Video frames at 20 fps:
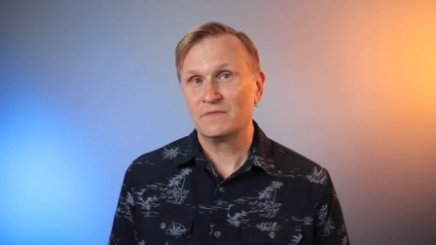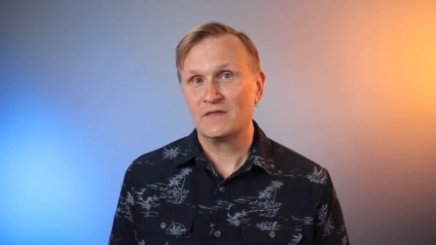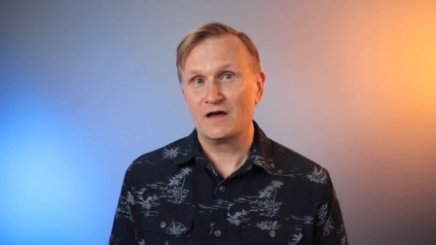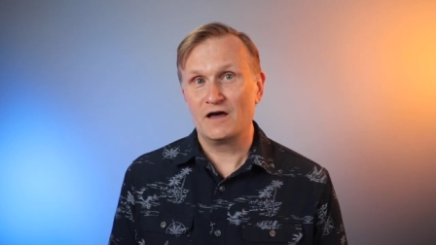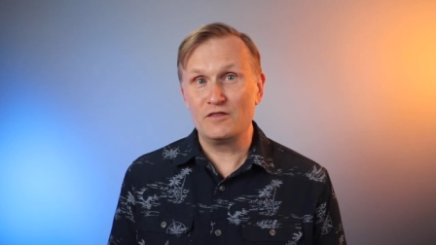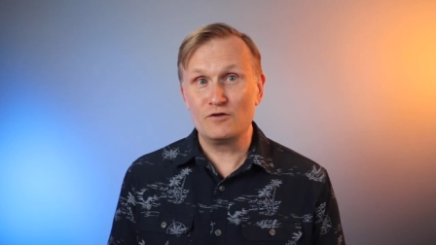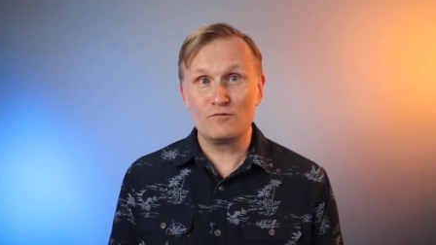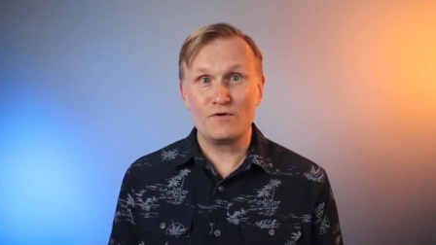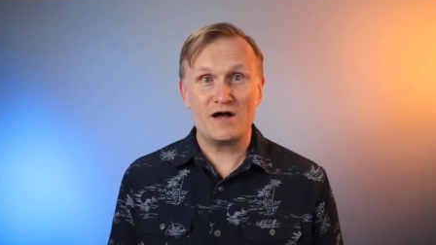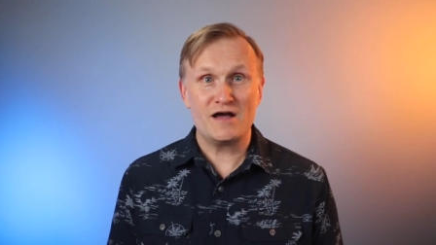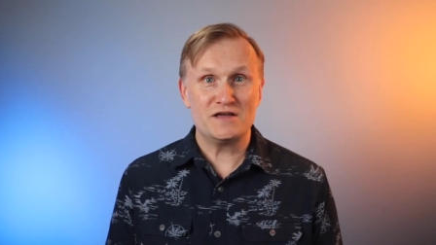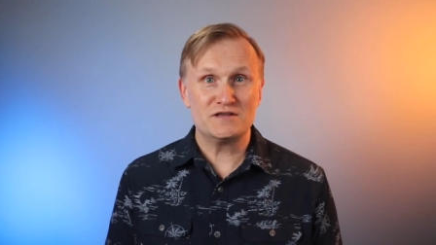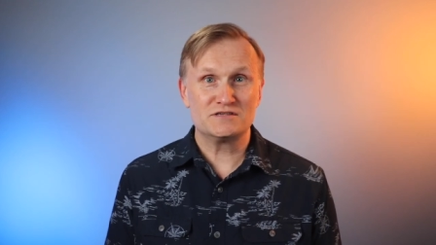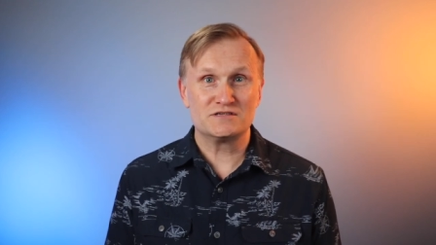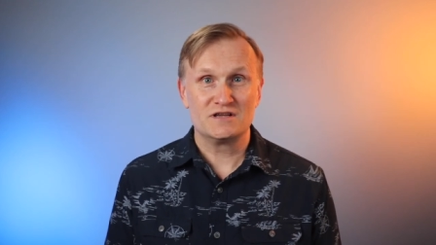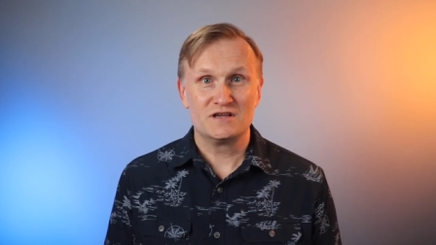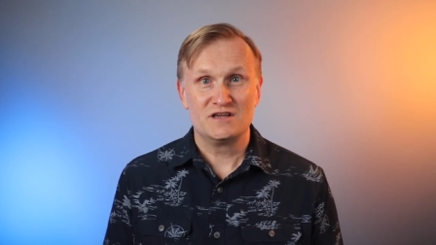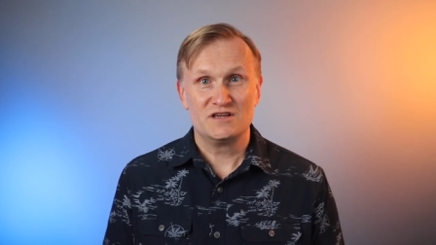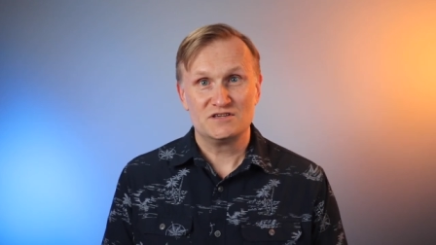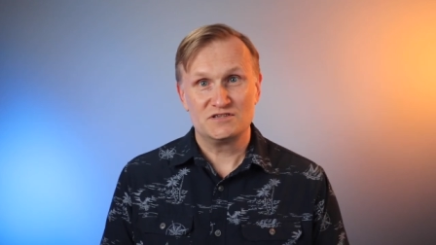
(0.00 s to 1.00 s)

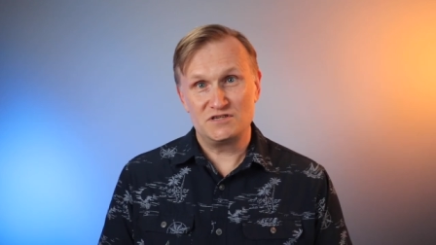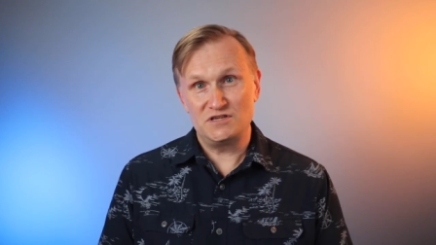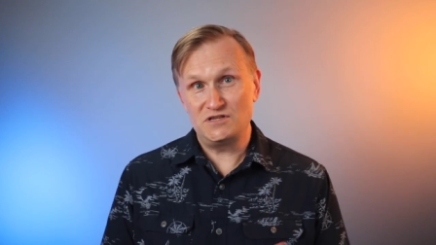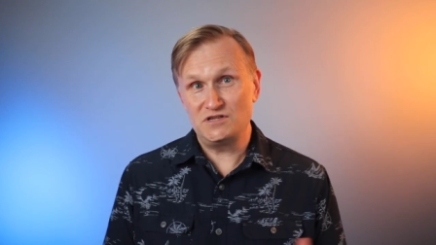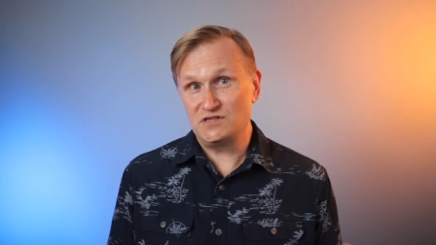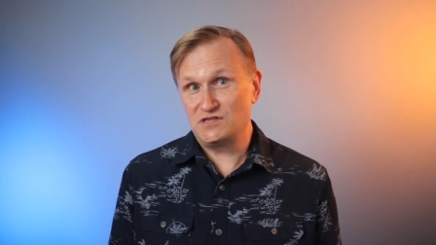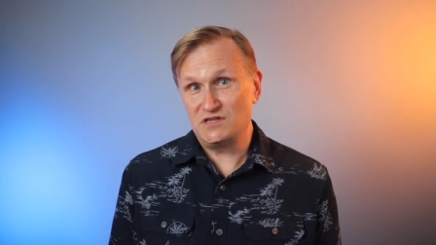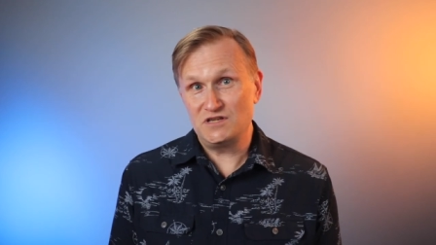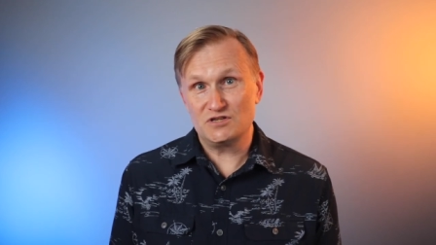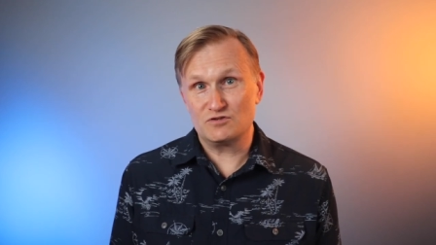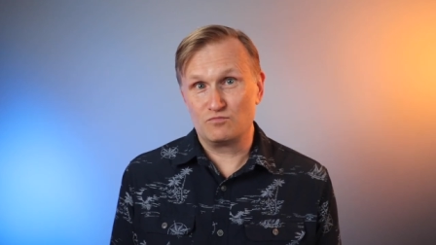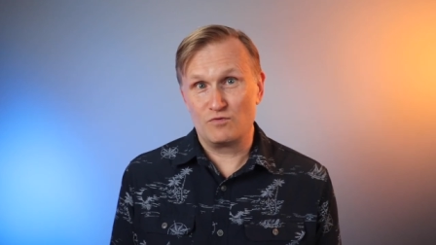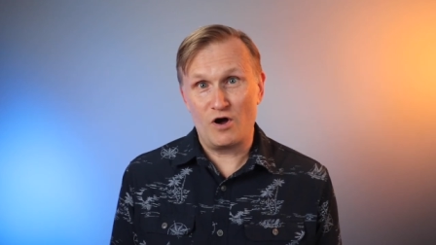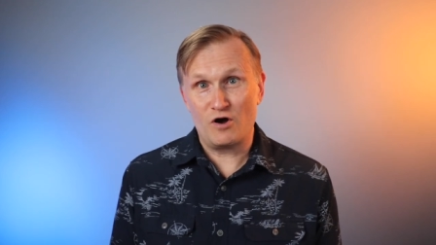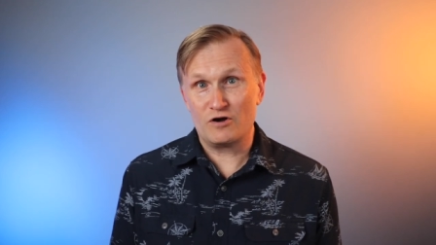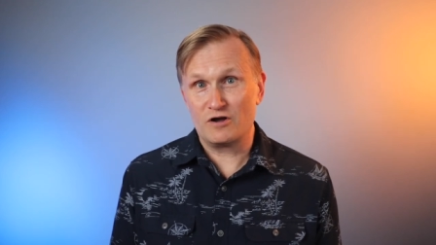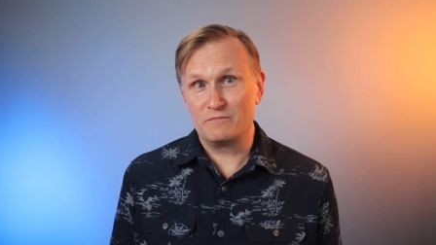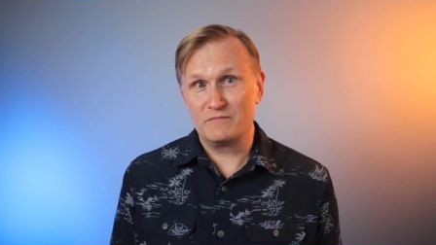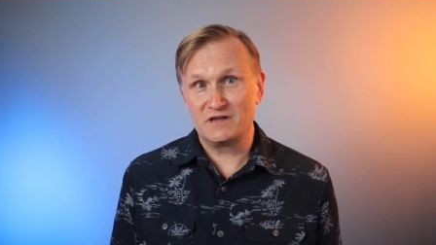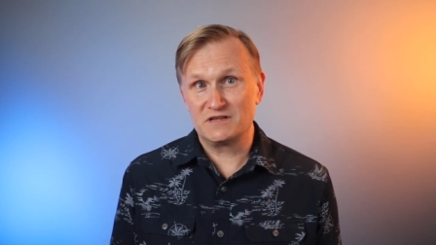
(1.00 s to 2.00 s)
Otherwise, CGC is
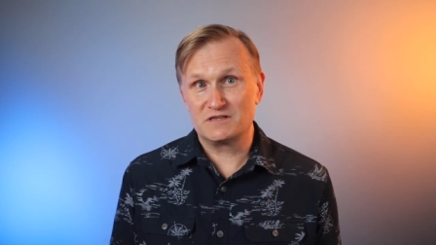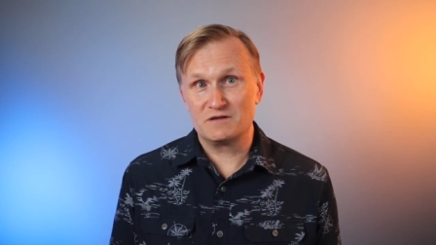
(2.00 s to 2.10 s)
welcoming